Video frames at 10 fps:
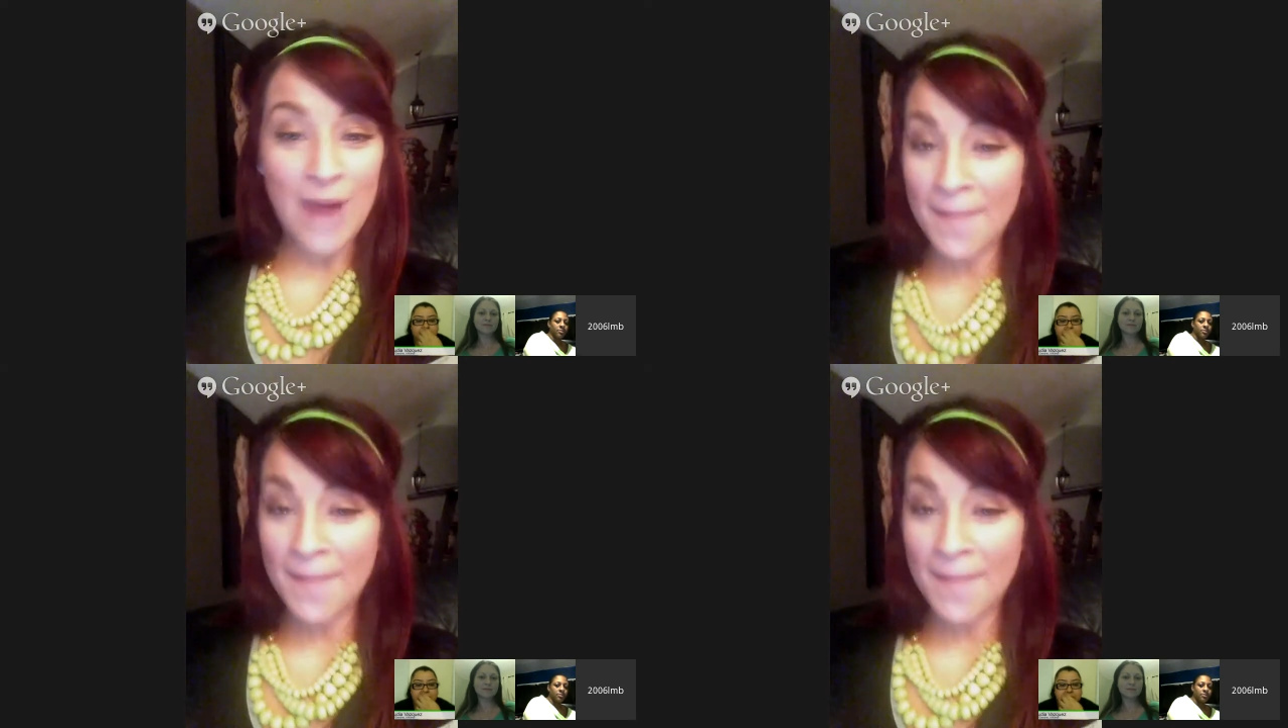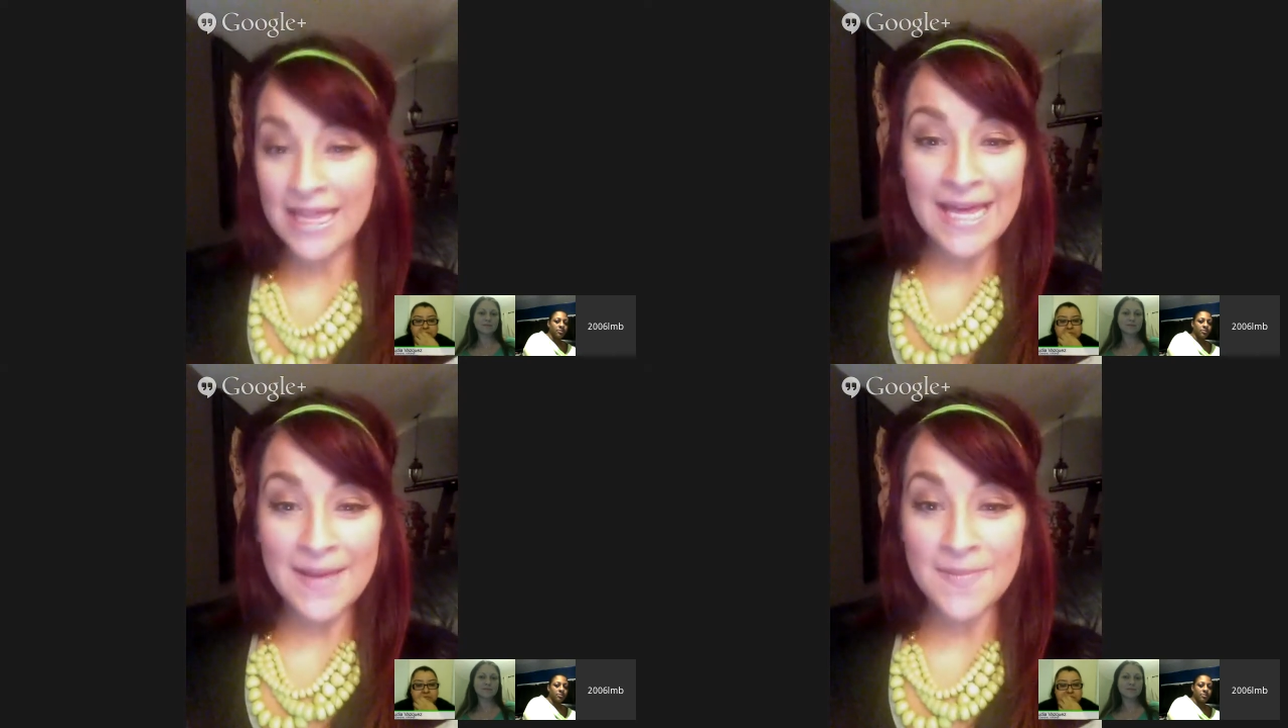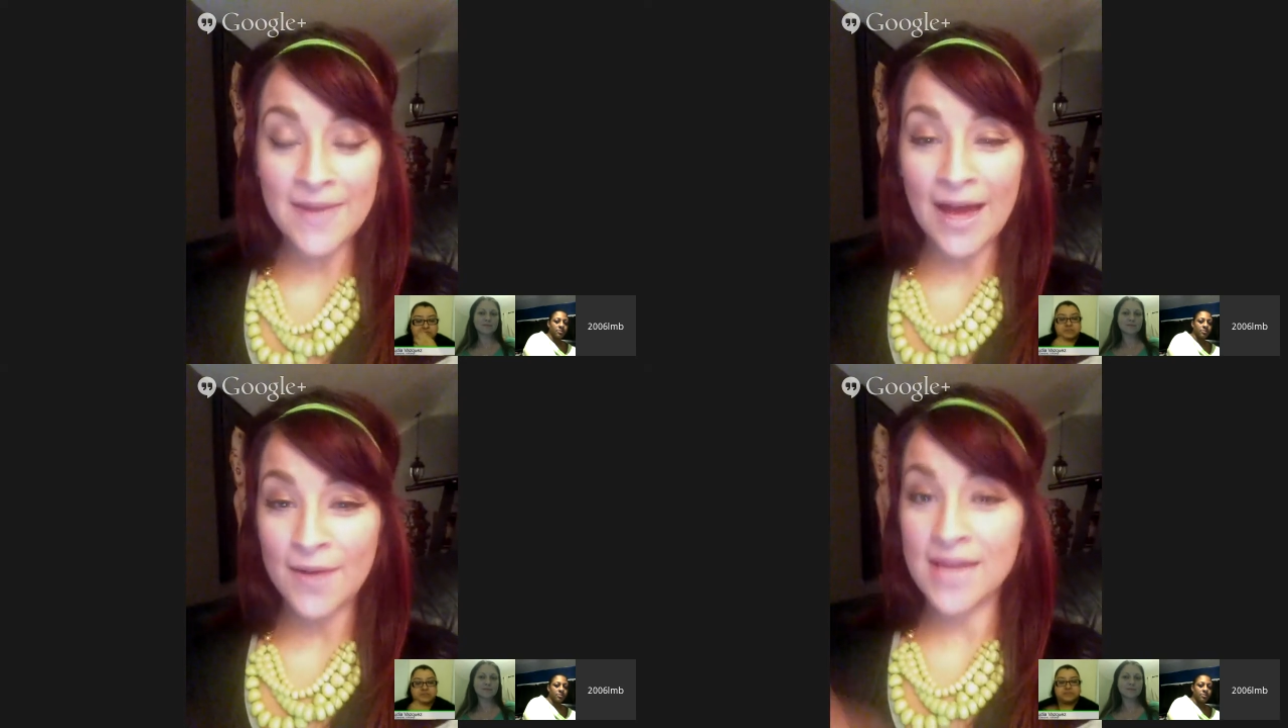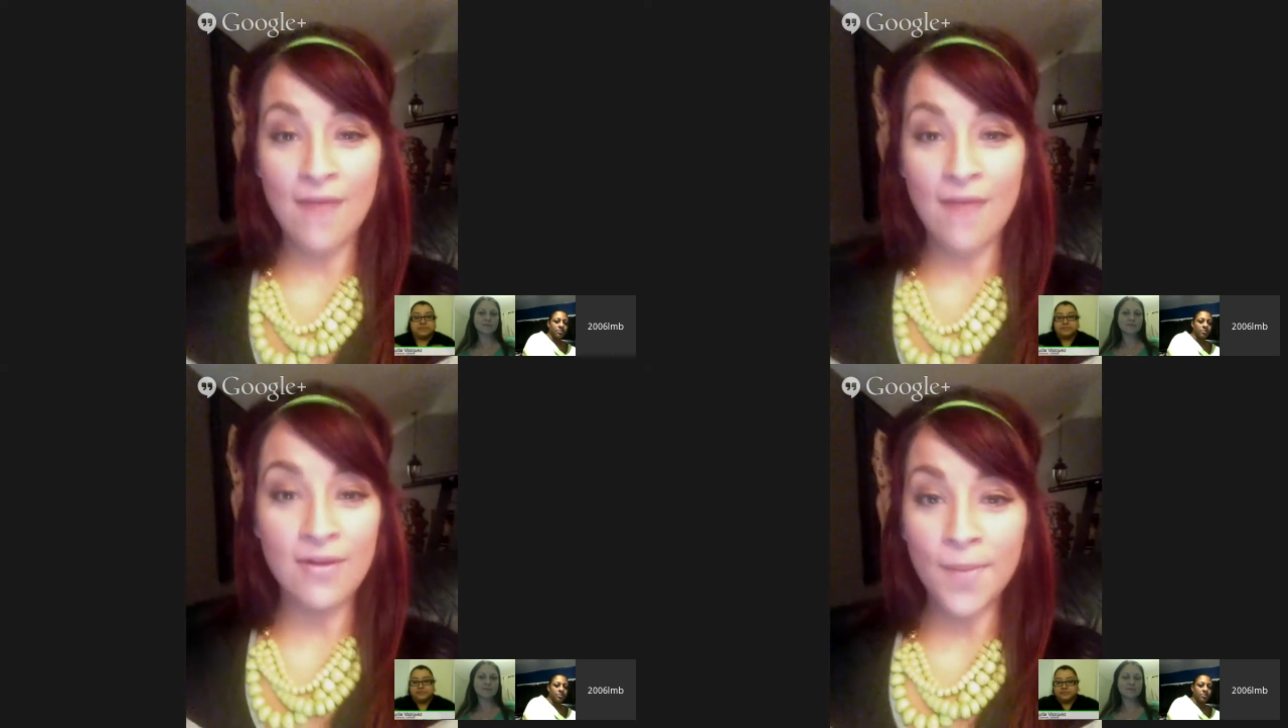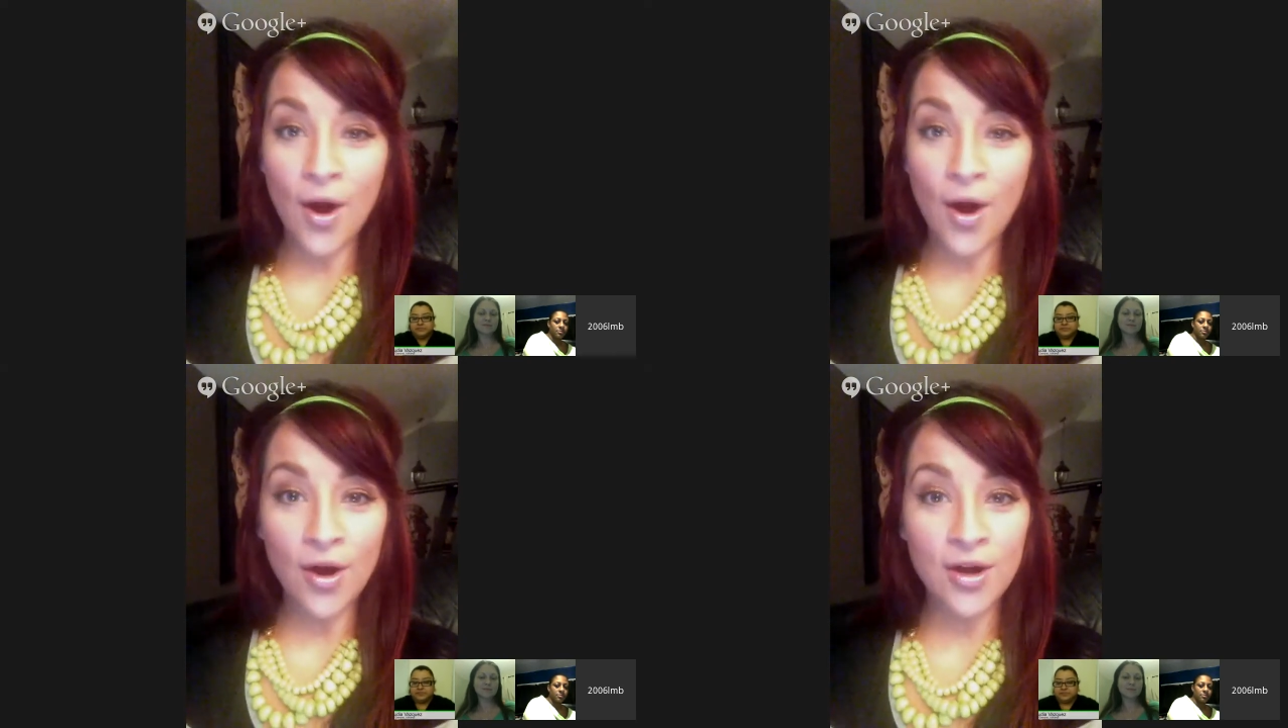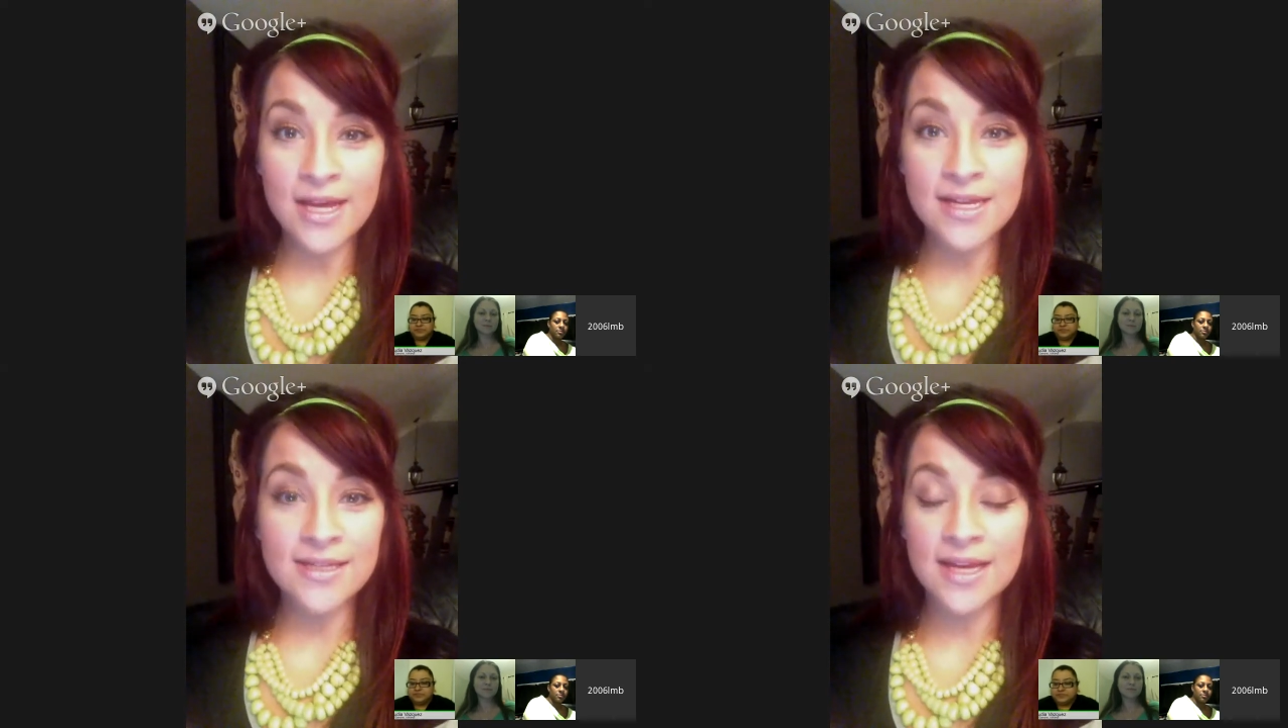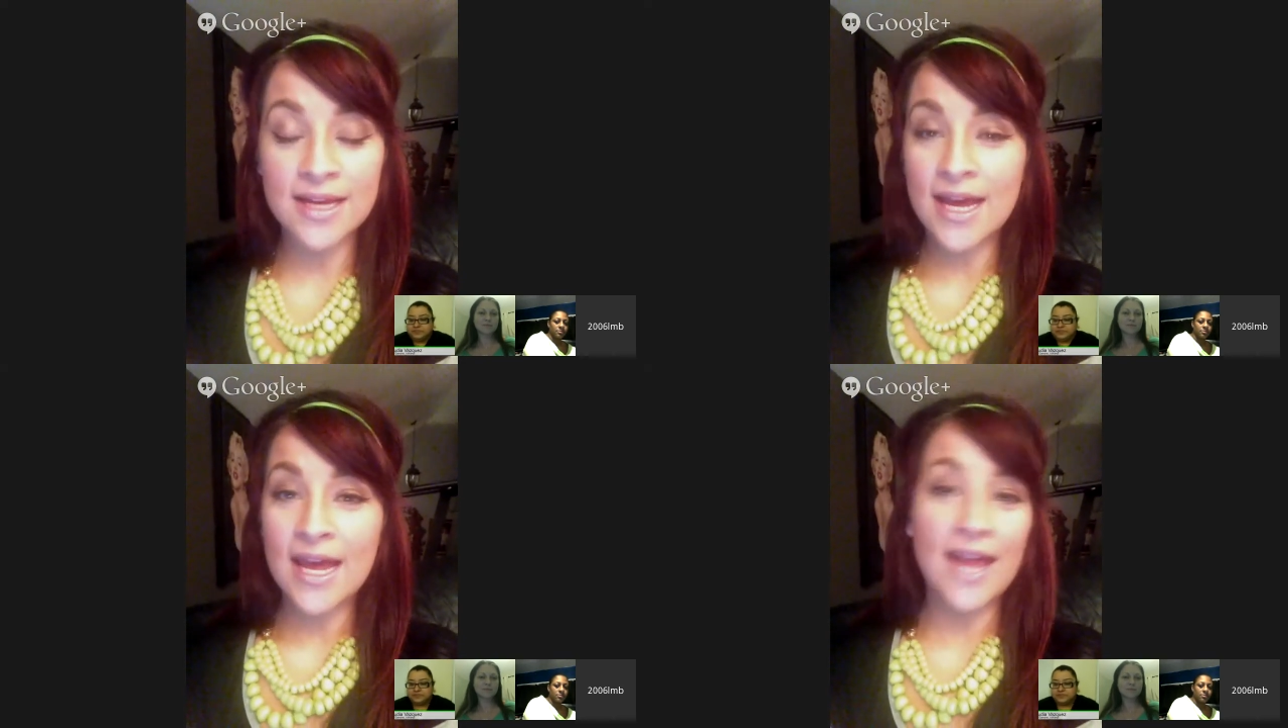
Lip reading: wrapping them, I was having parties,